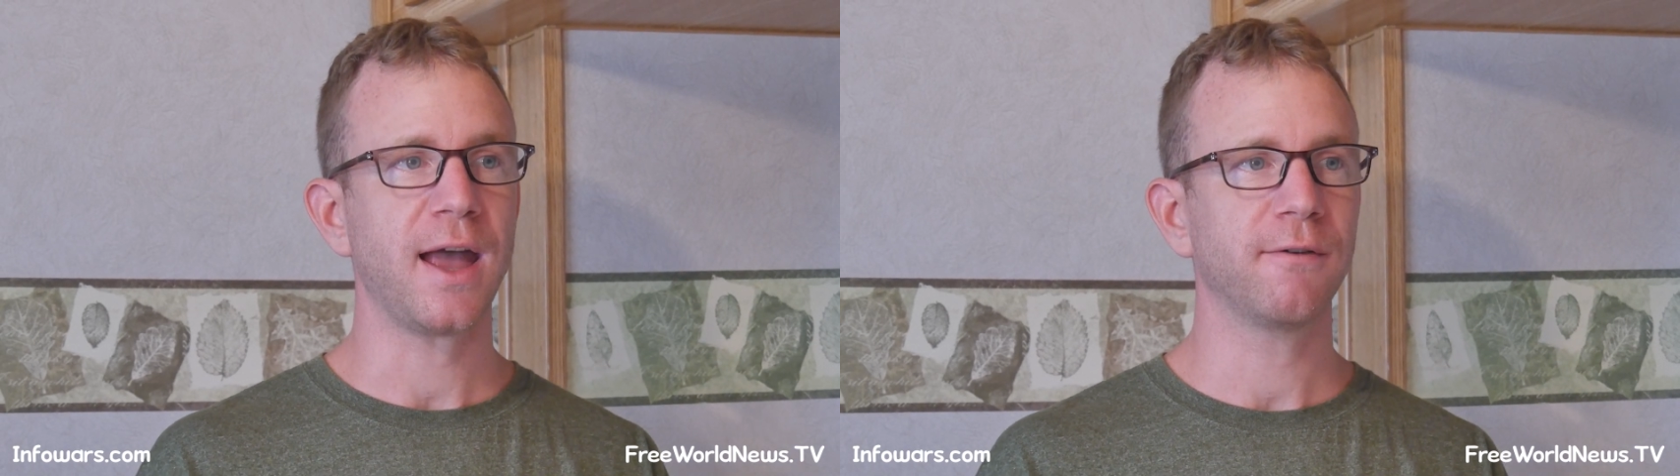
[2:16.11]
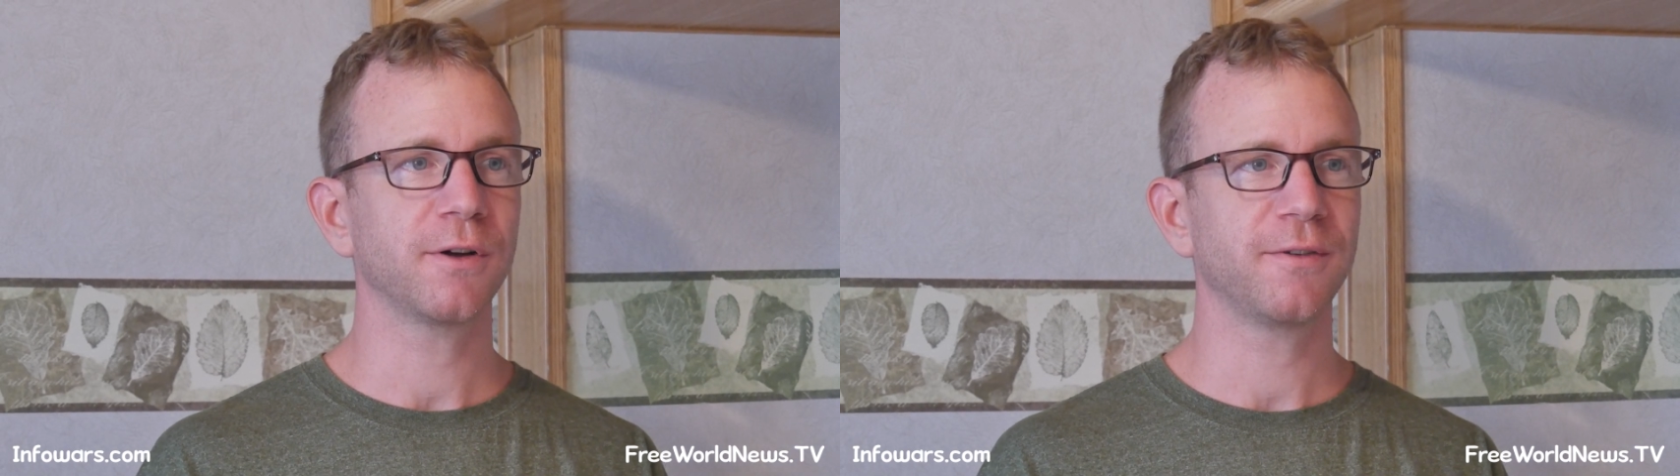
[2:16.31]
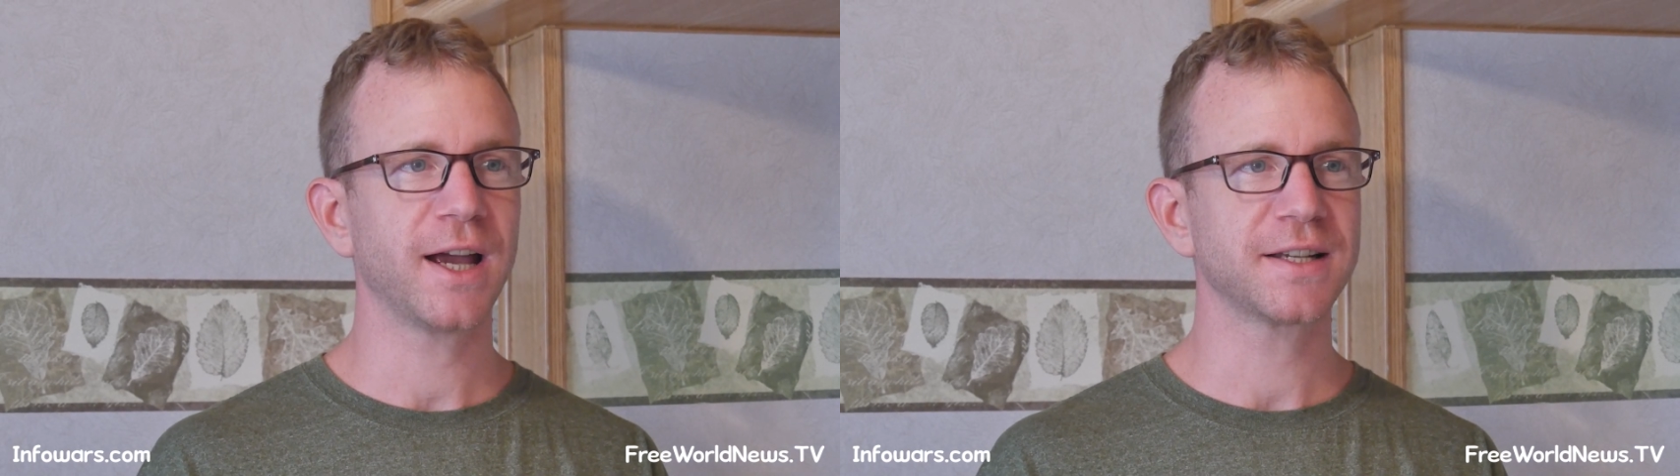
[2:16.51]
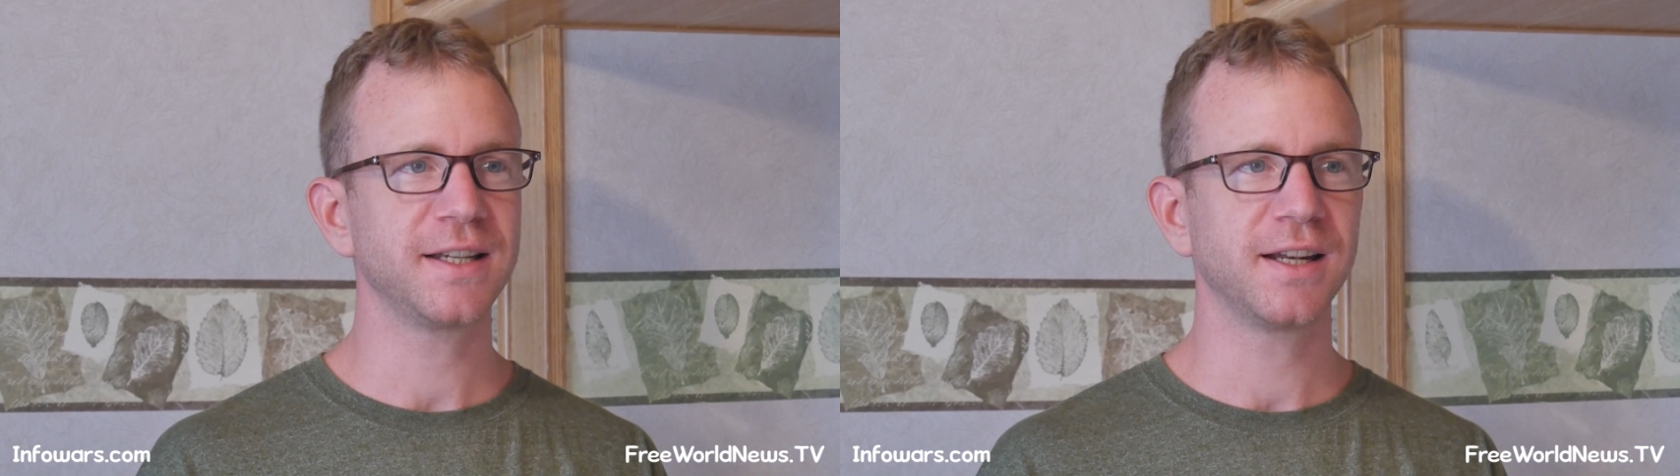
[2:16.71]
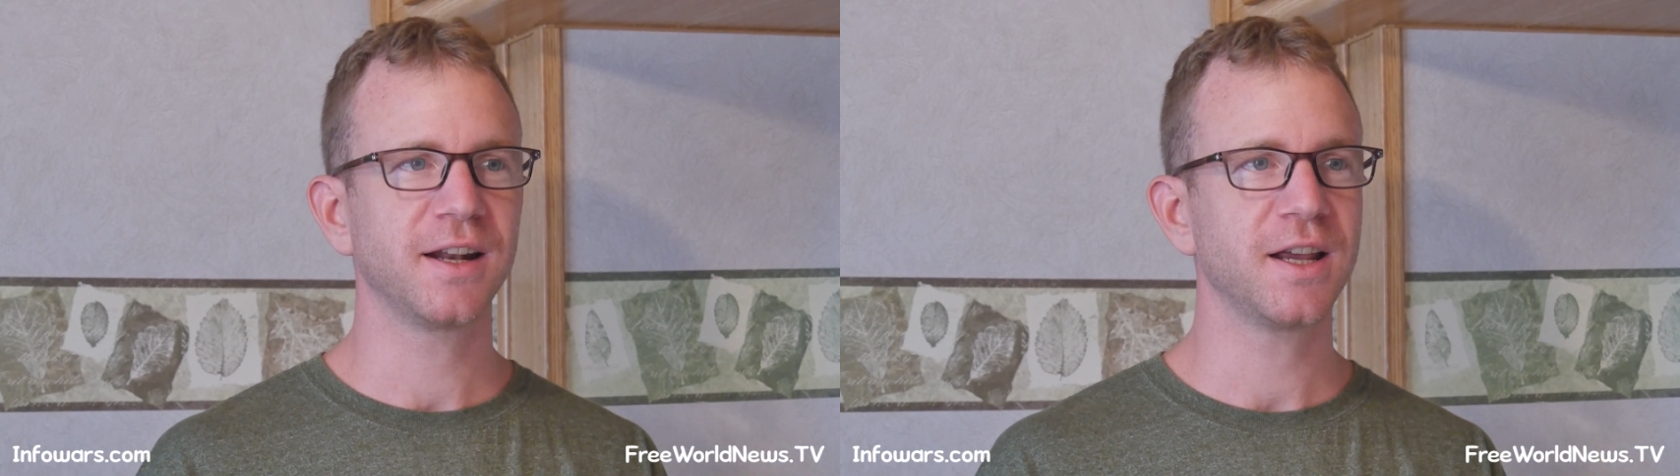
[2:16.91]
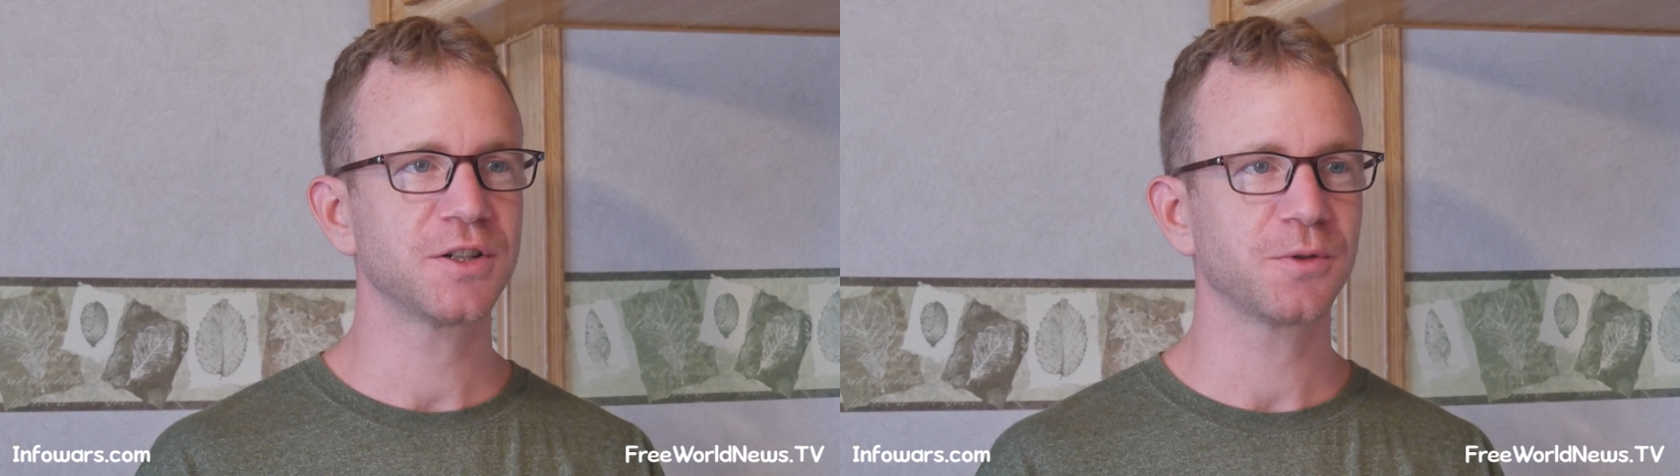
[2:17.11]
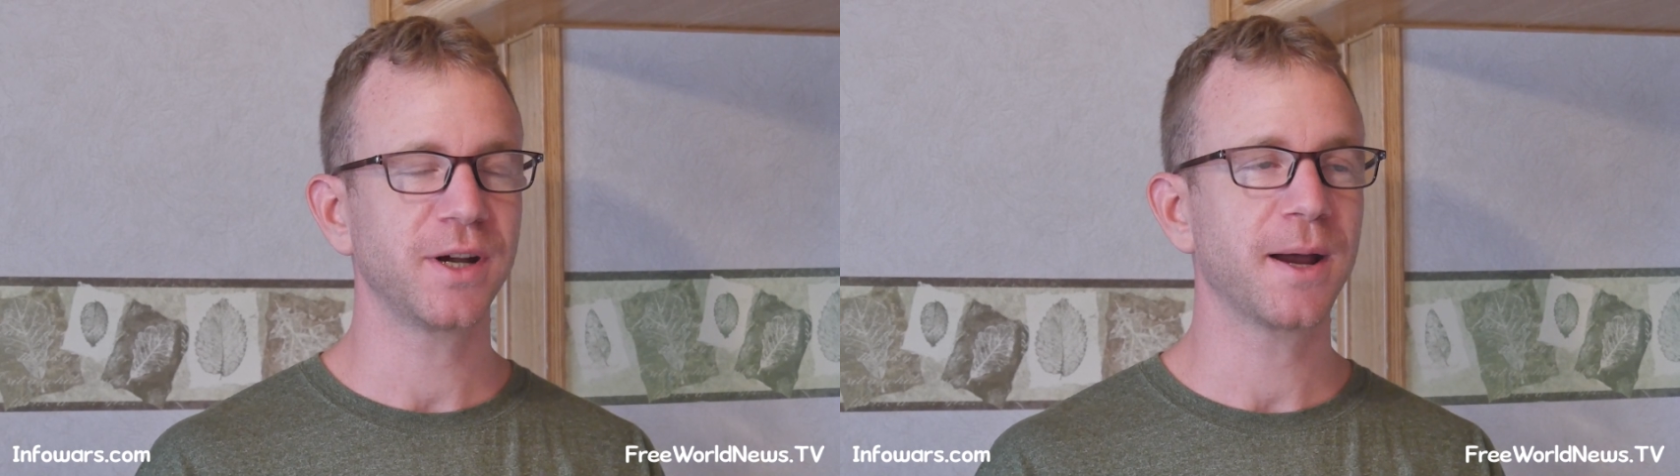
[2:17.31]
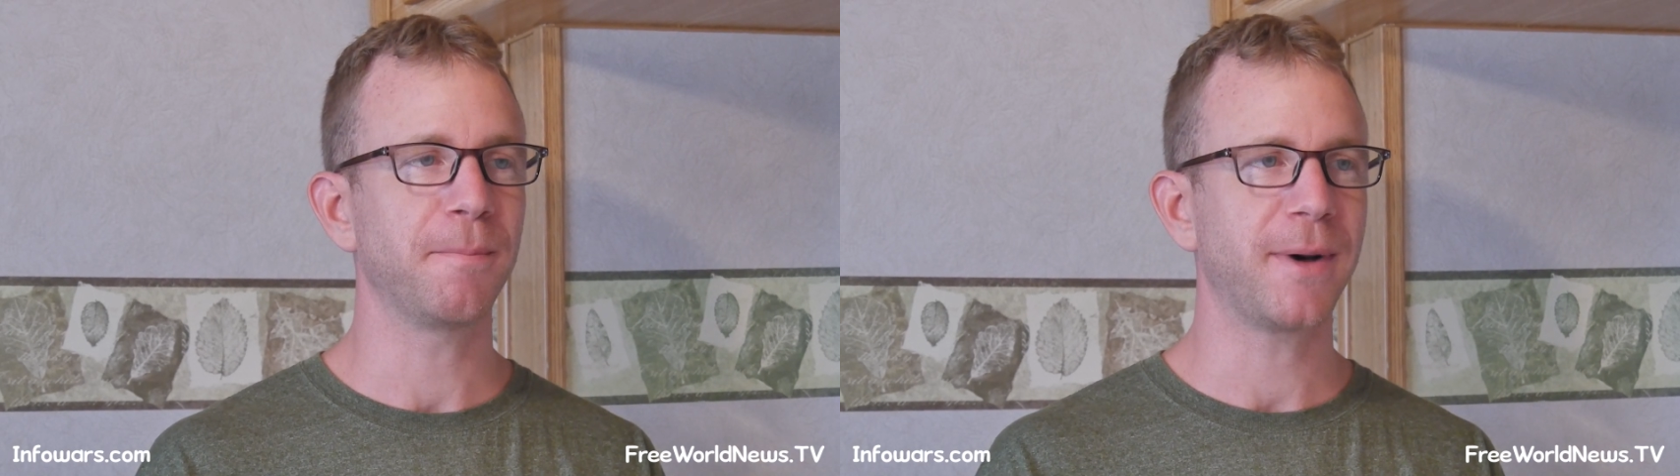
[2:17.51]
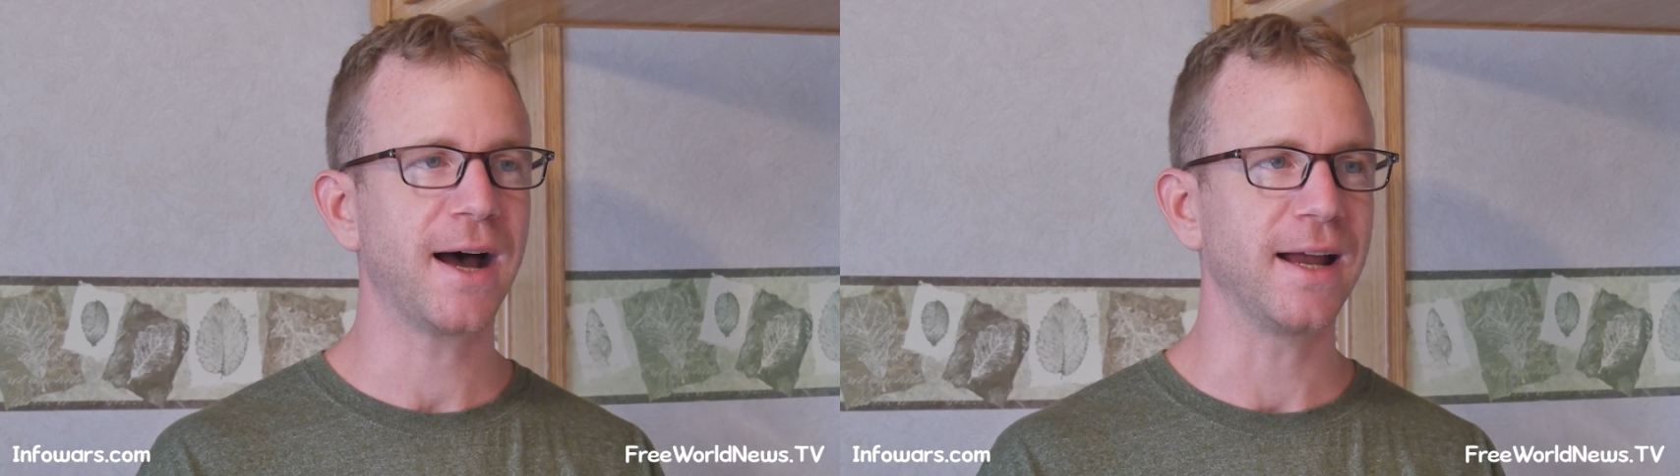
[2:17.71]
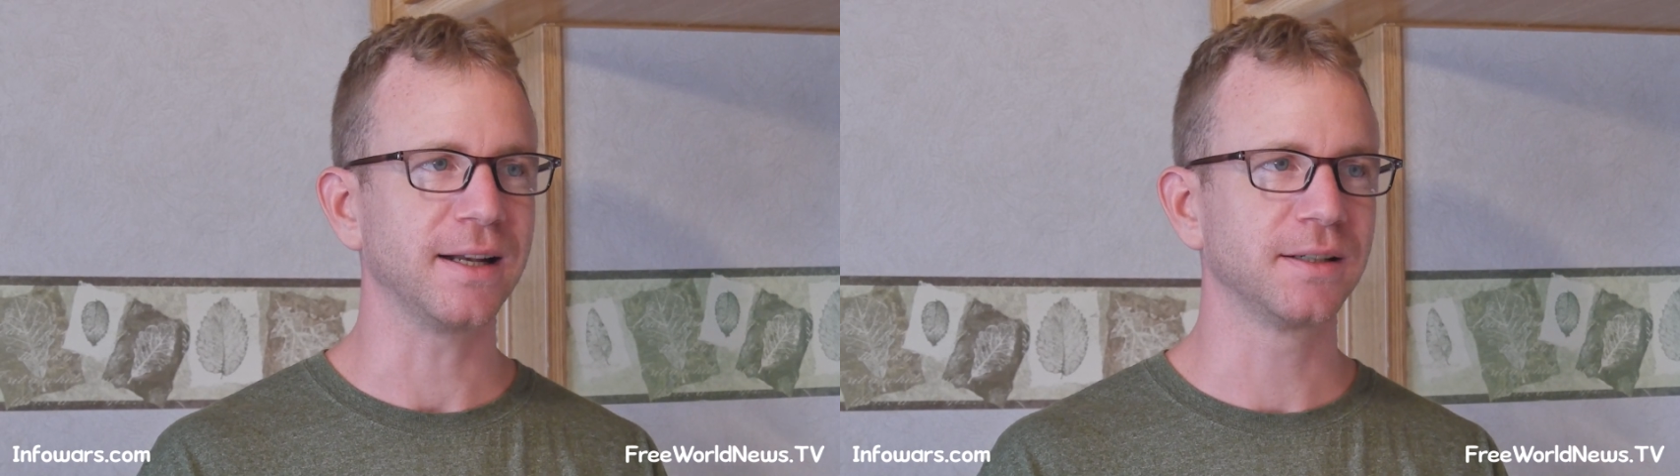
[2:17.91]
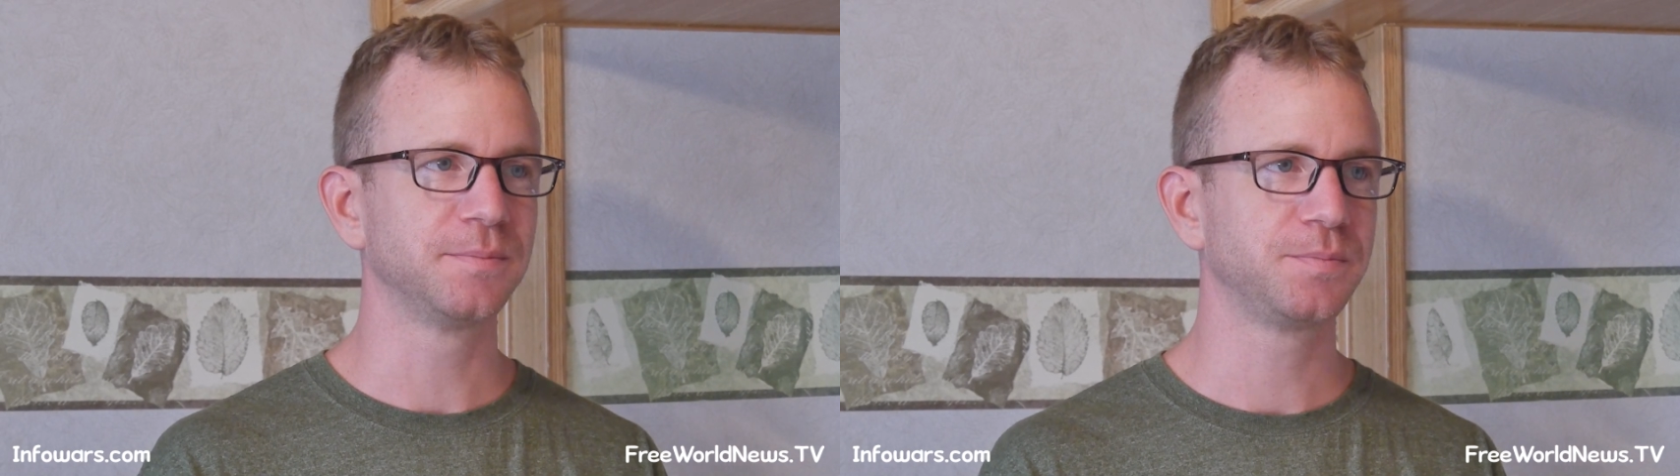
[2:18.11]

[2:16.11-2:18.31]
every vaccine in history combined.